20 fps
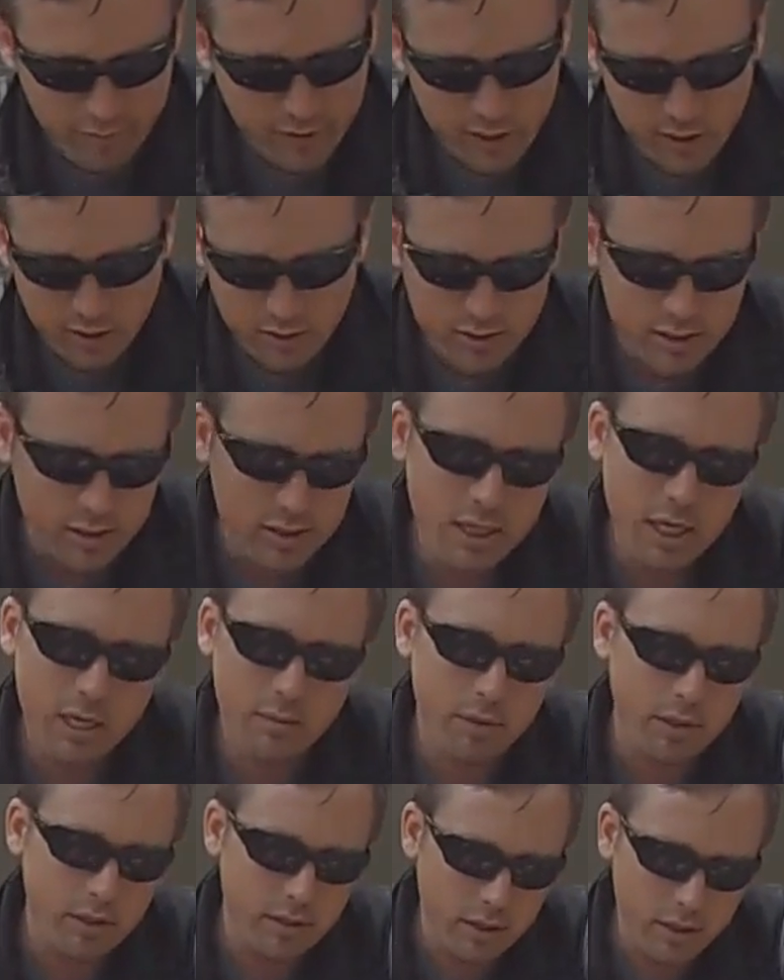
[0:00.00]
fails, it's not a
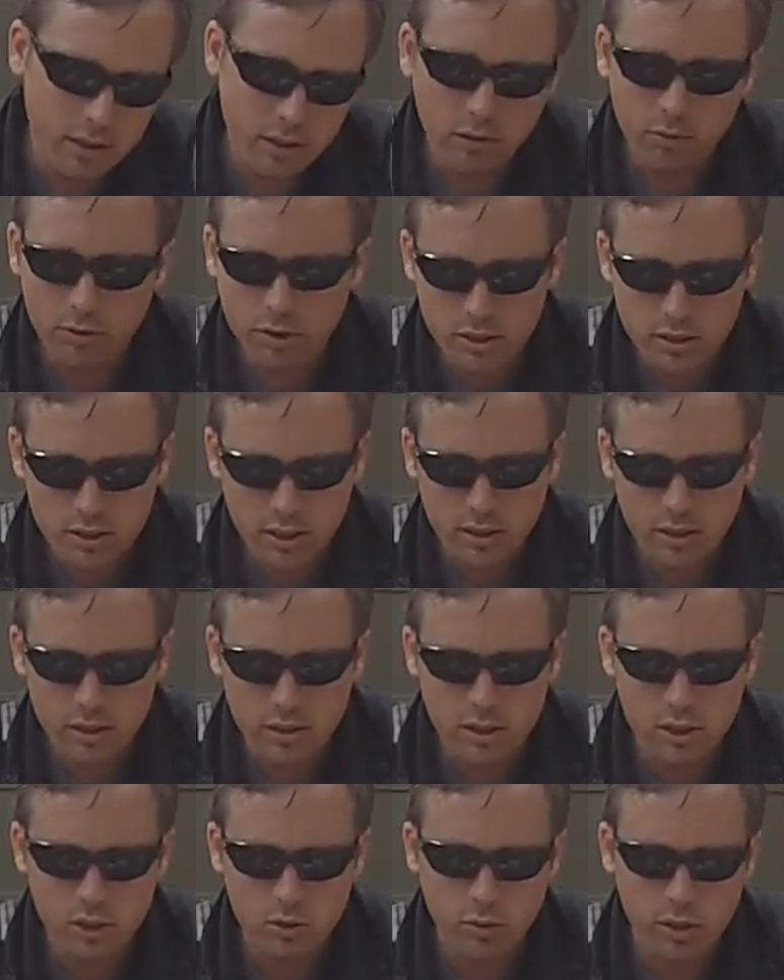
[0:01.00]
big deal, we just set the
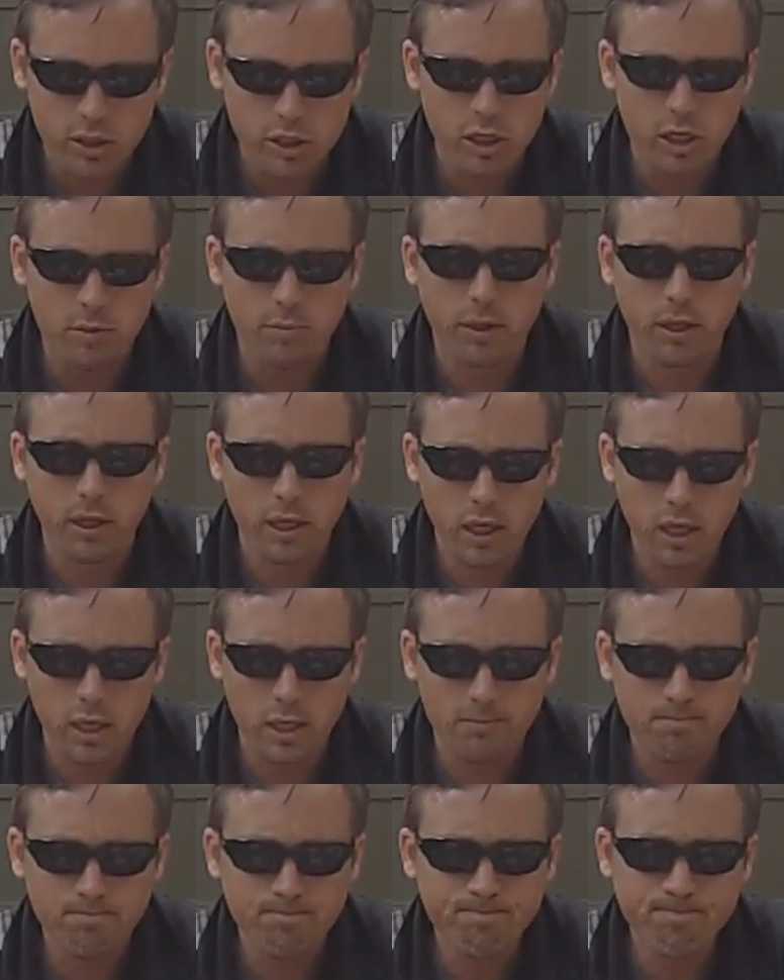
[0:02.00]
situation up
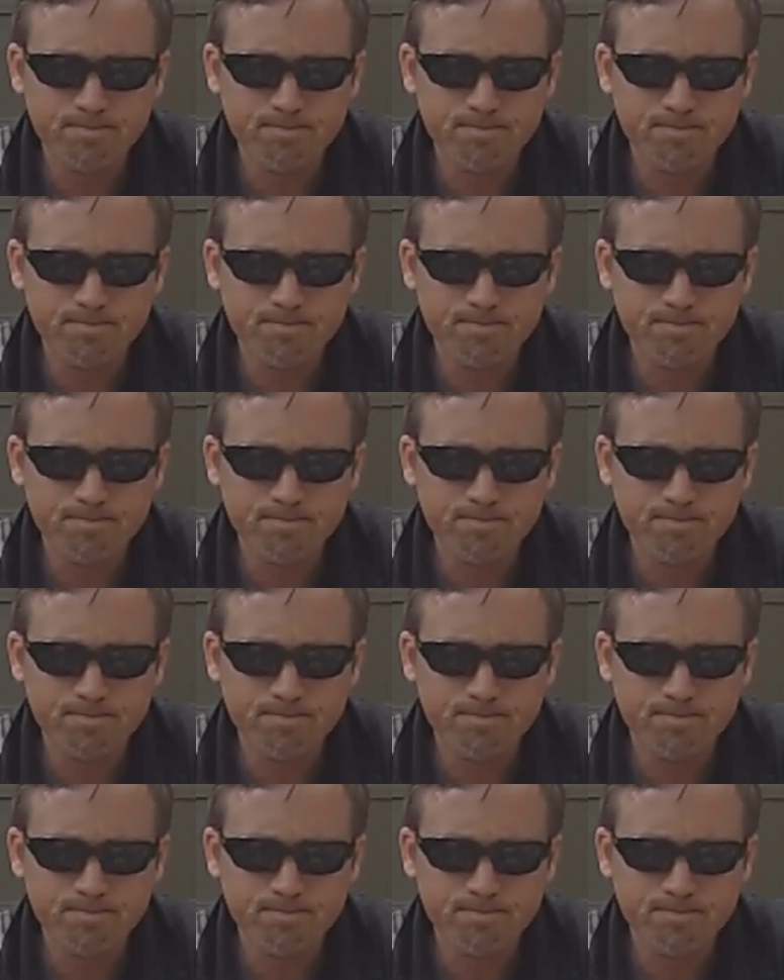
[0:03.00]
again.